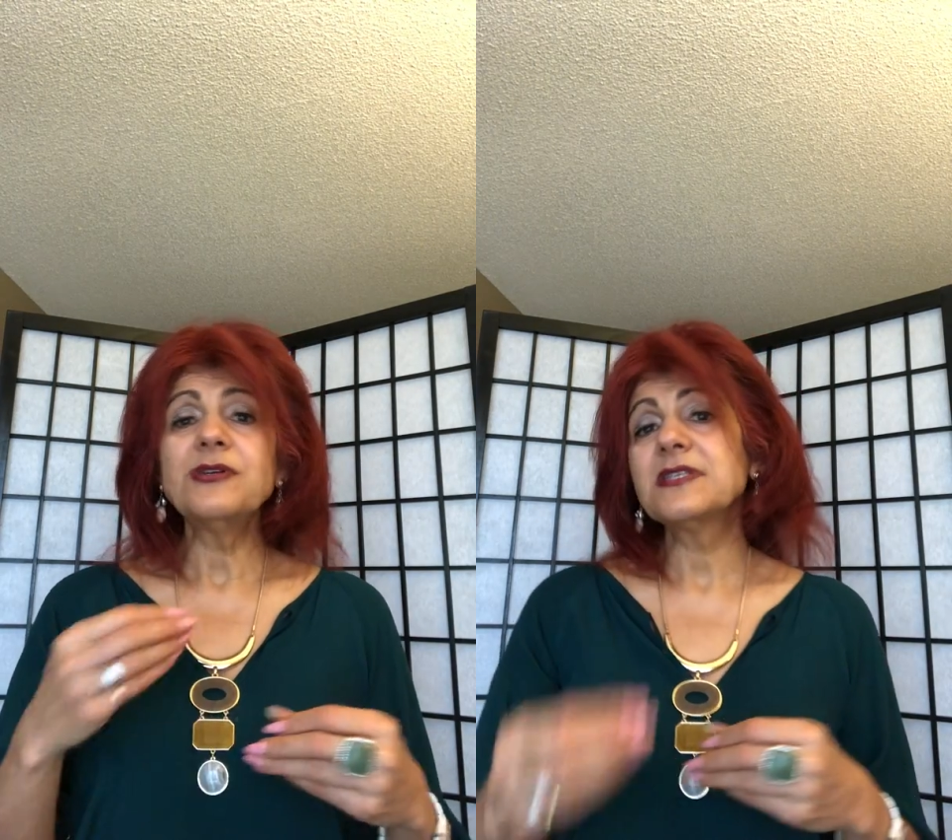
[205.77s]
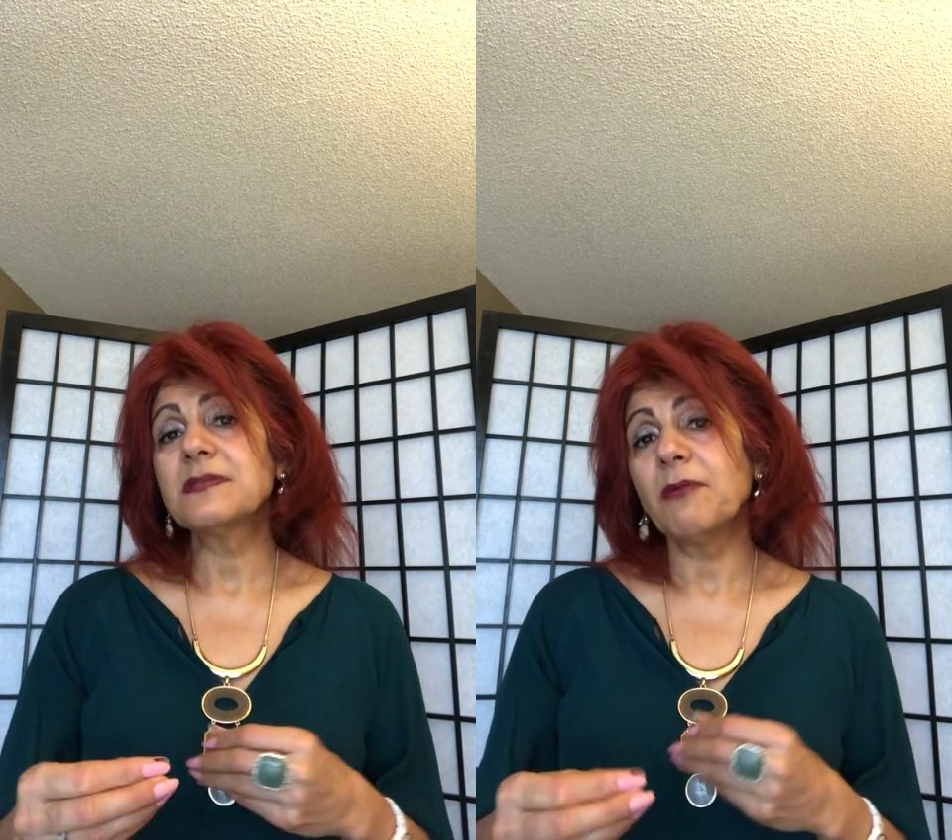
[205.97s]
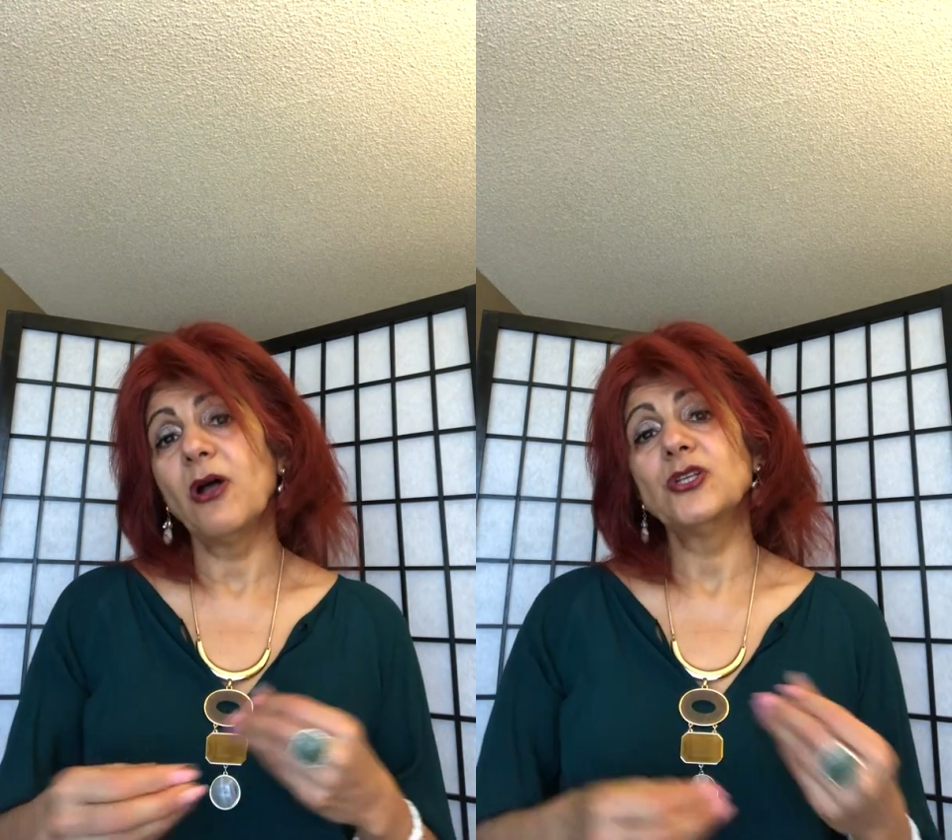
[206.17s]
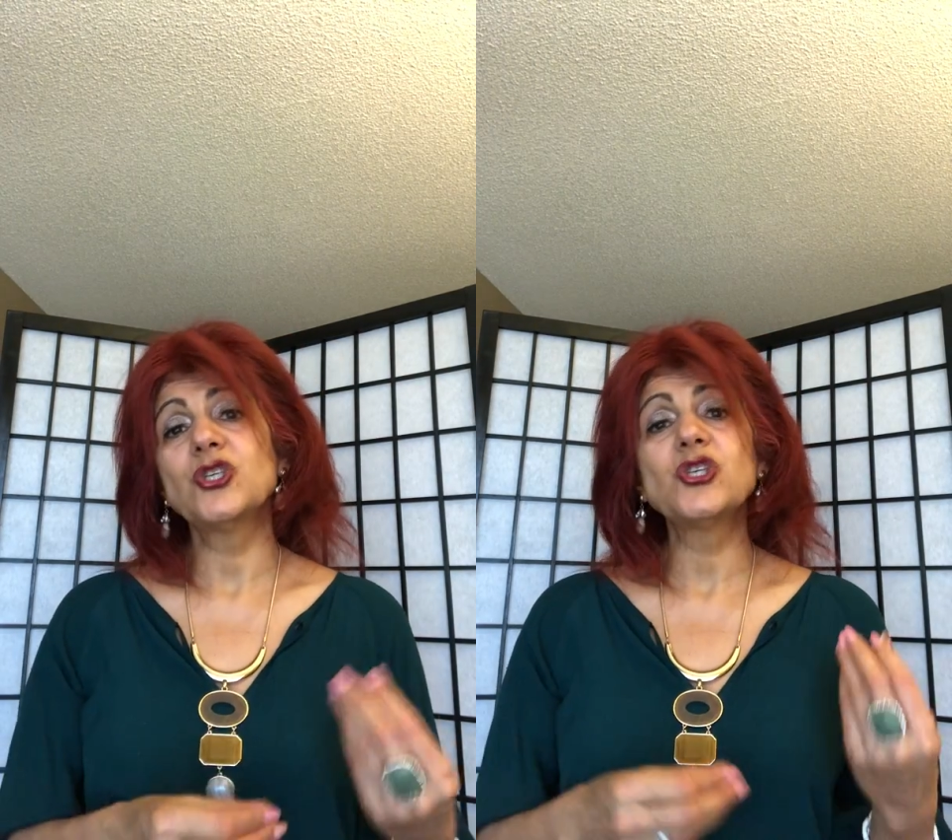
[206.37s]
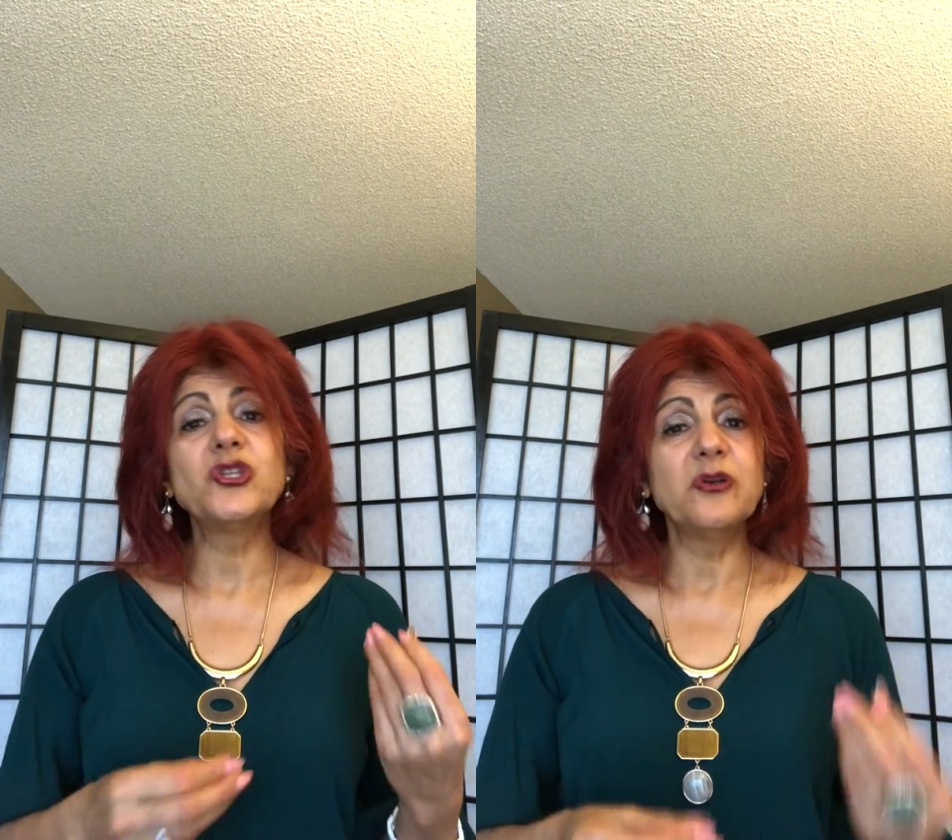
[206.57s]

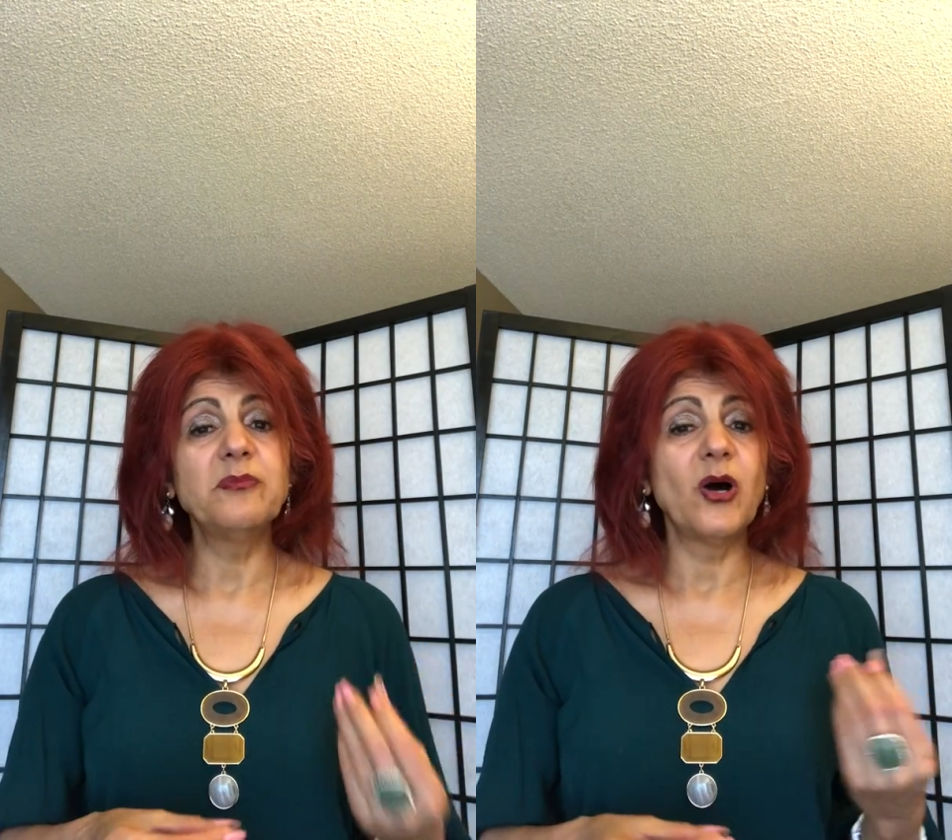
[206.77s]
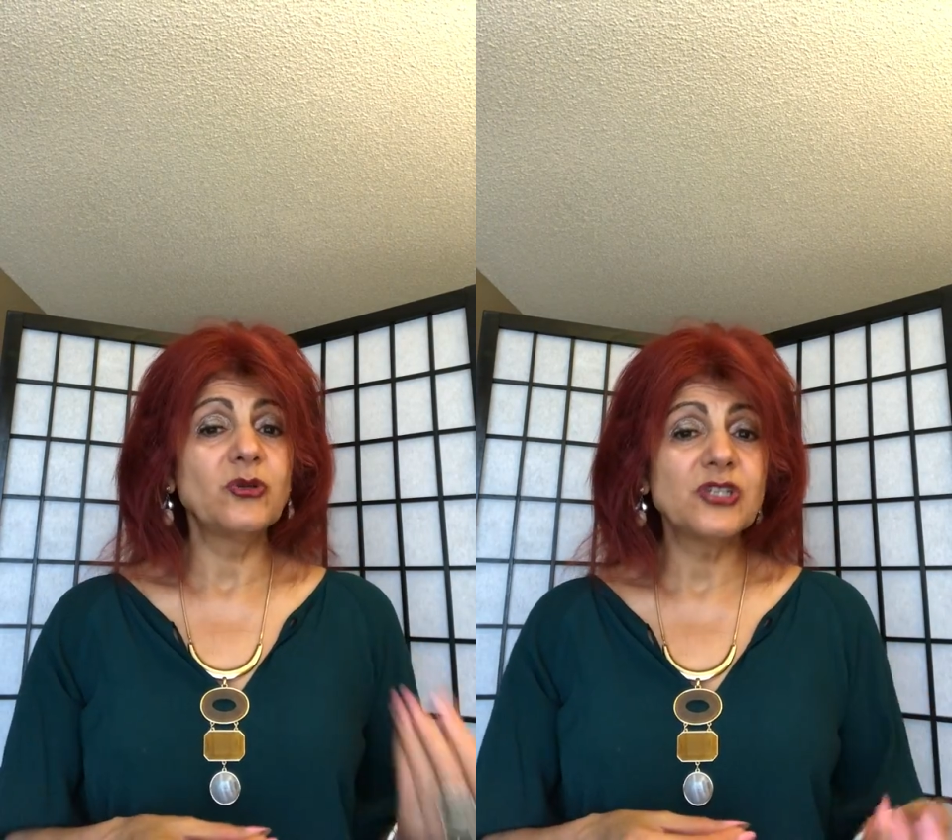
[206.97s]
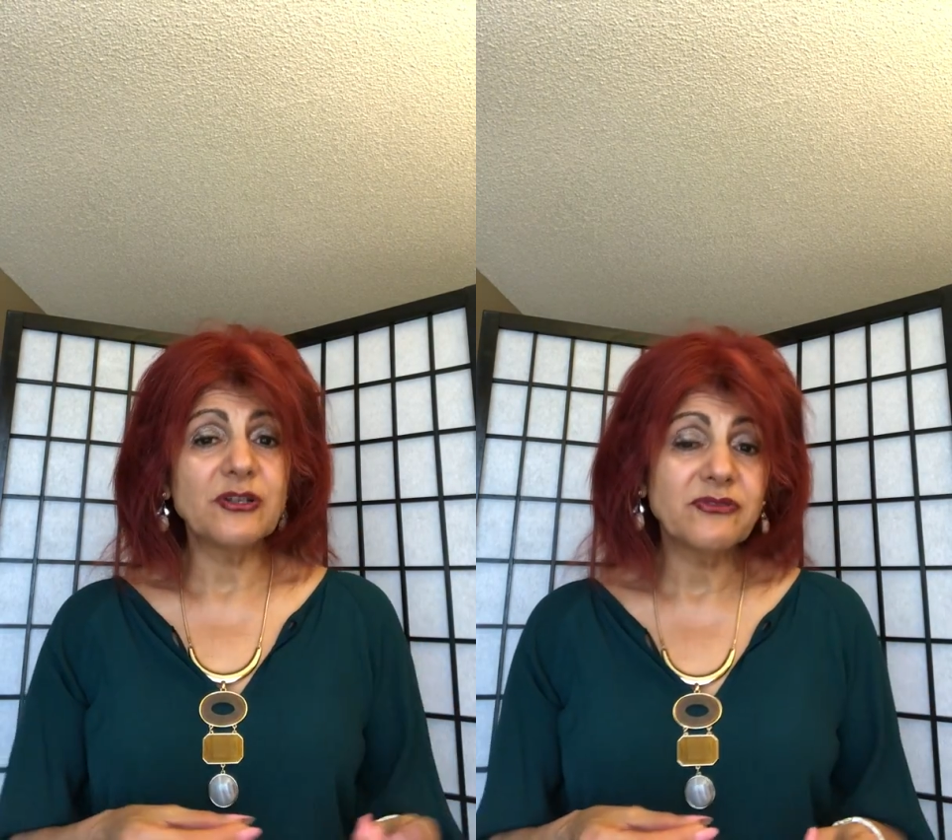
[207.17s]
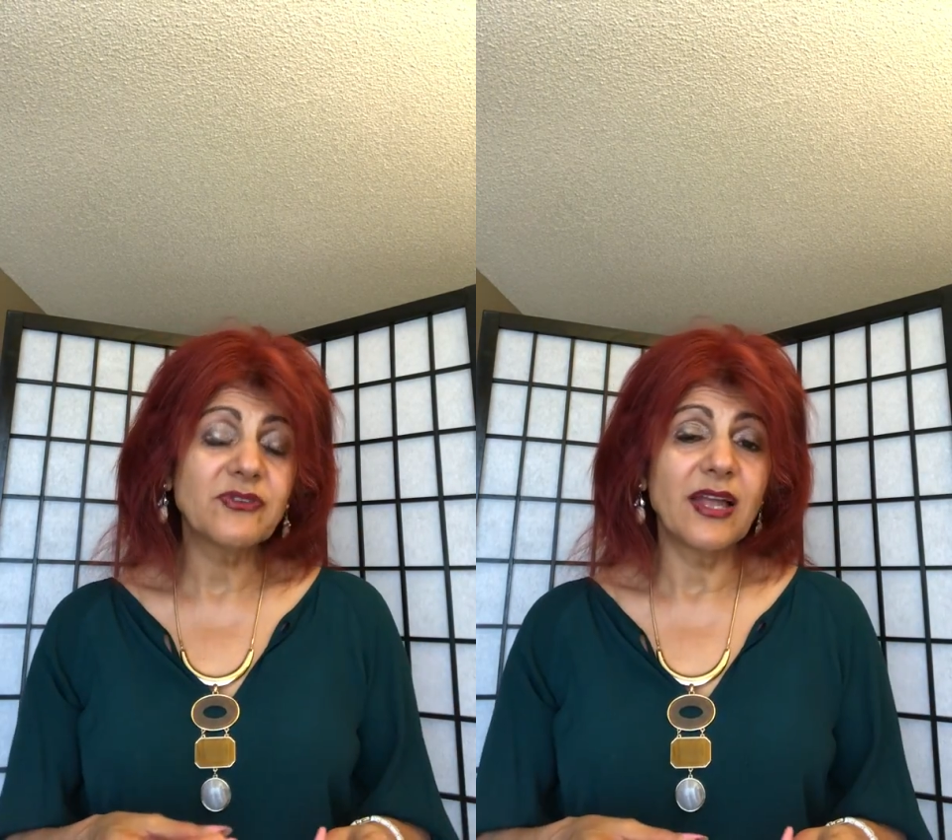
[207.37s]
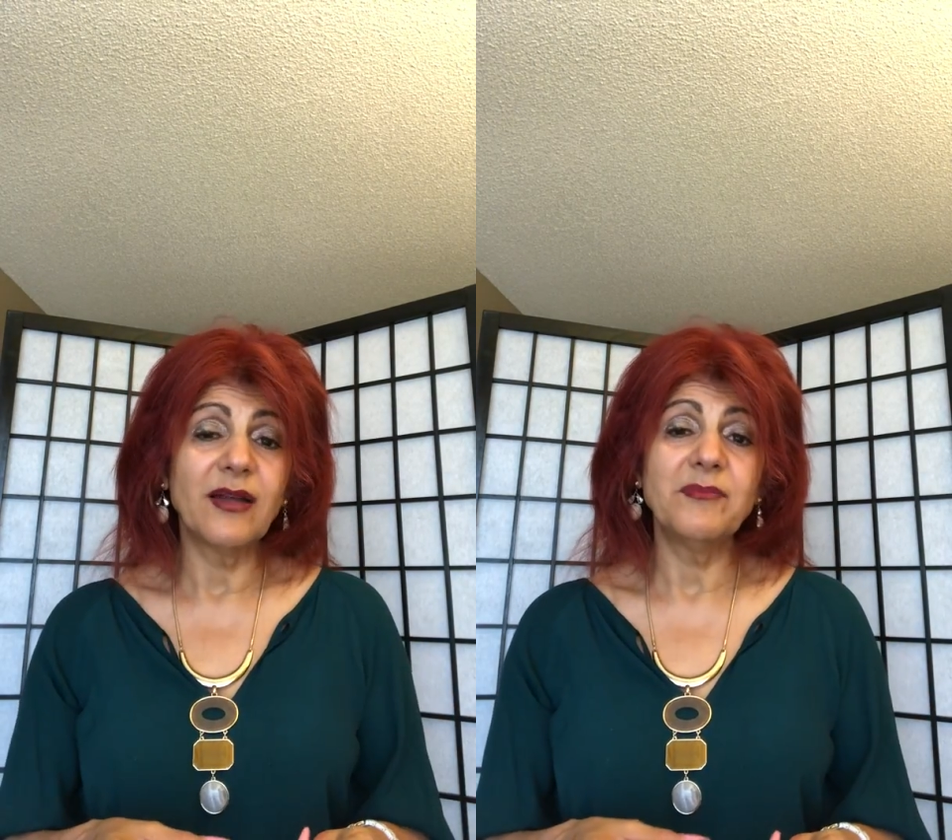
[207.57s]
response to both
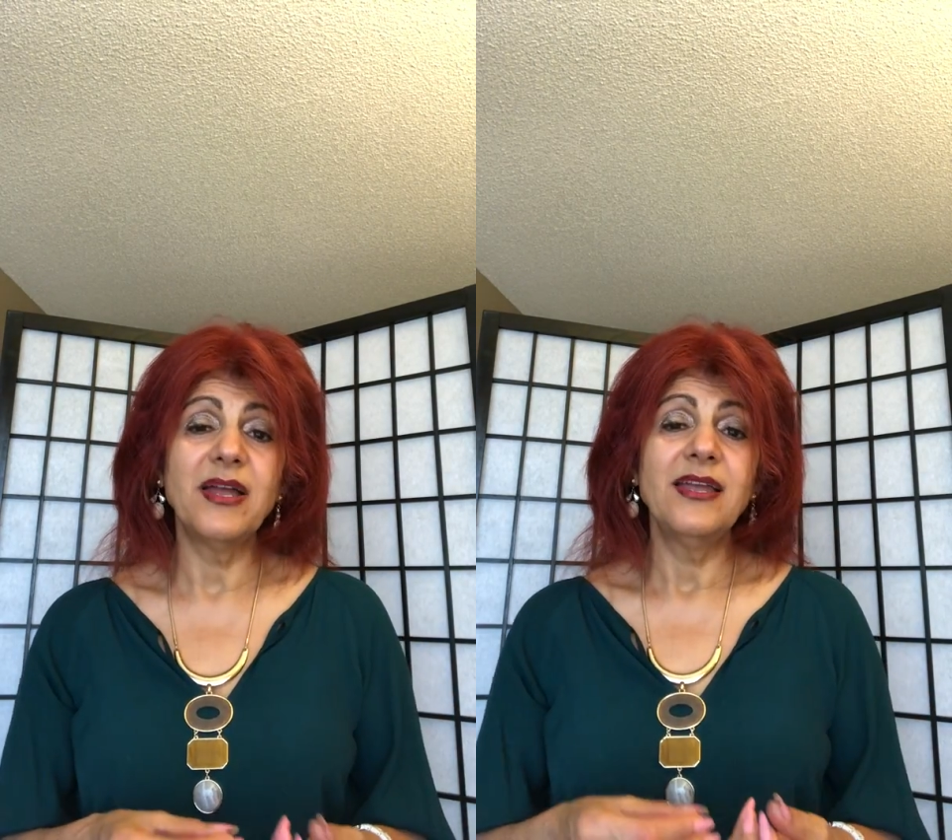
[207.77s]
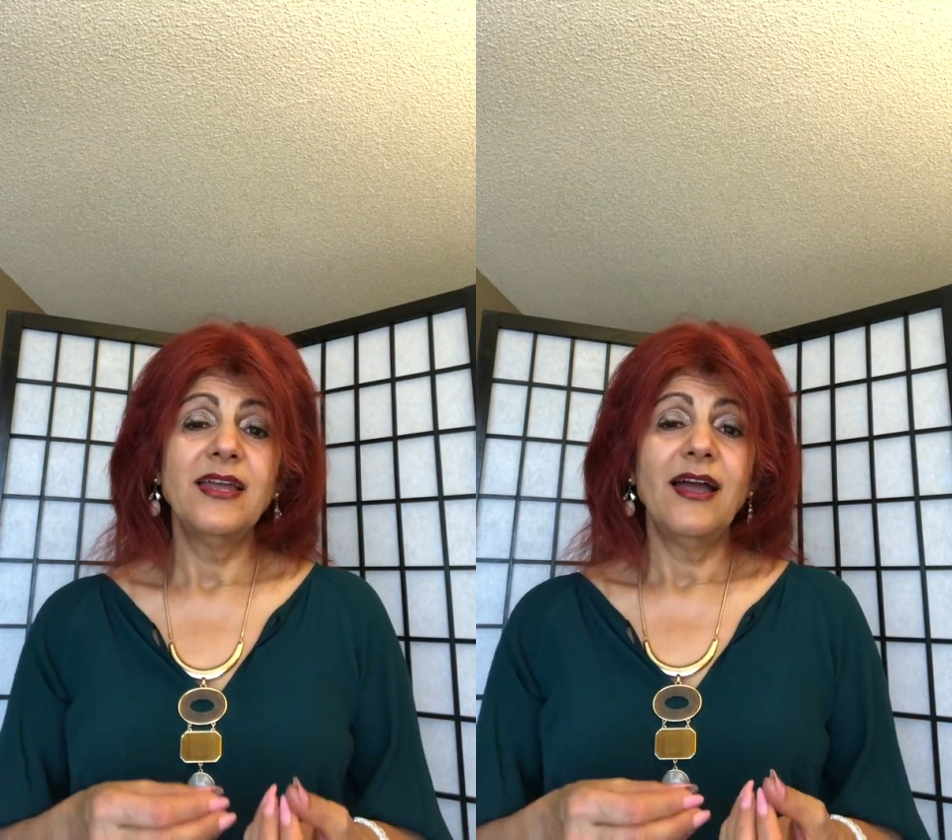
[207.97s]
of them